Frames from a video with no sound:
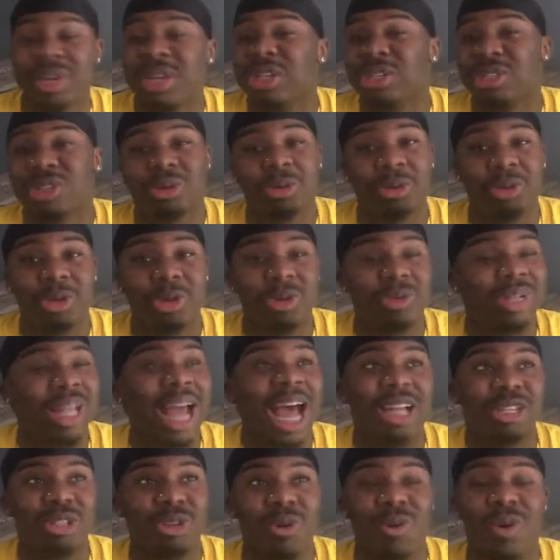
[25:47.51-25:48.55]
So, dude,
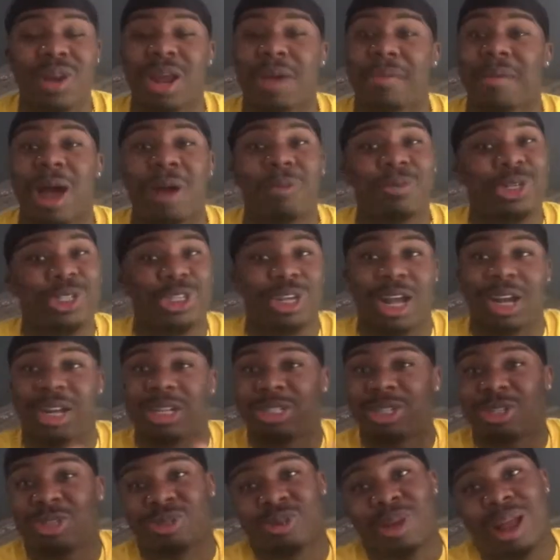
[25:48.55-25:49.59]
that's going up. I want y'all to
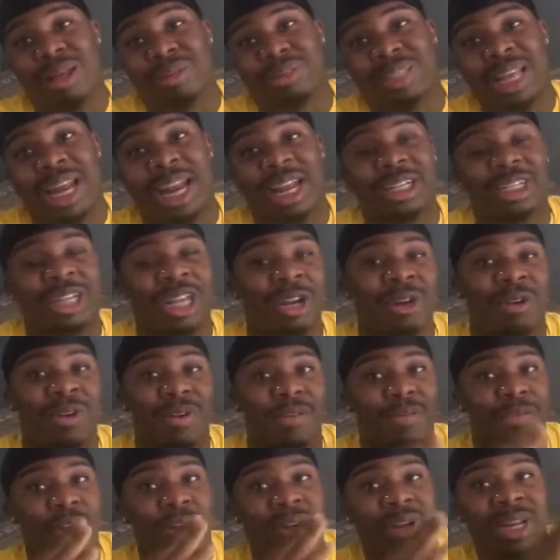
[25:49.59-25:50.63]
subscribe to that channel
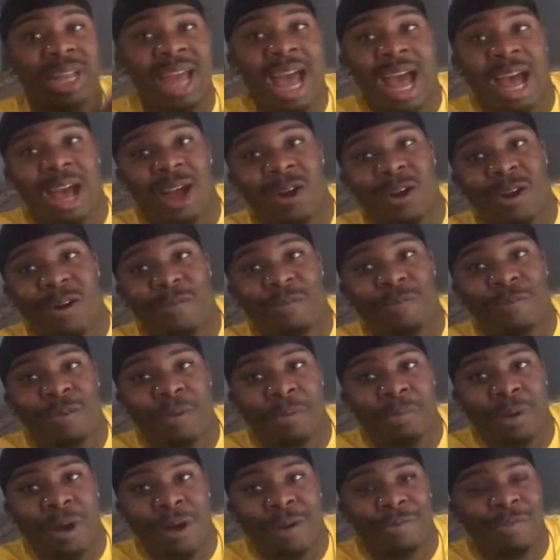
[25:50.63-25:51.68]
if you're a diehard
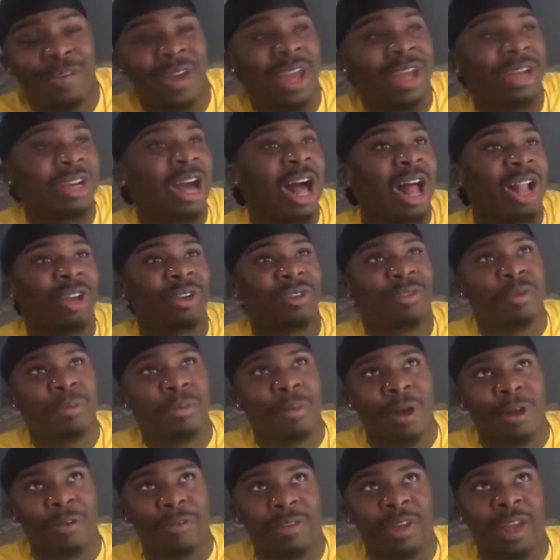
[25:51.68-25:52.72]
football fan, college
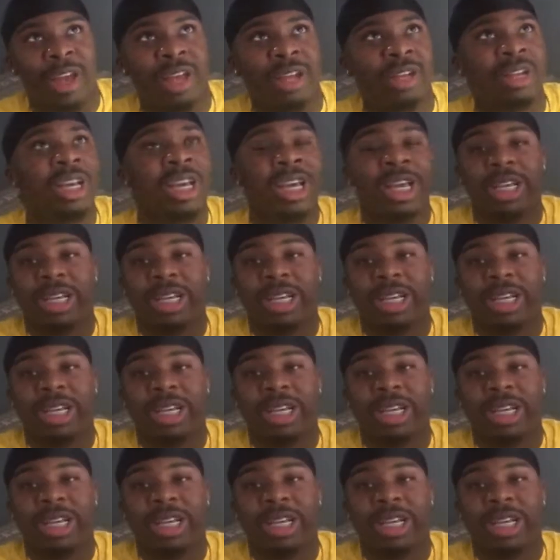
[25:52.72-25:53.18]
football fan,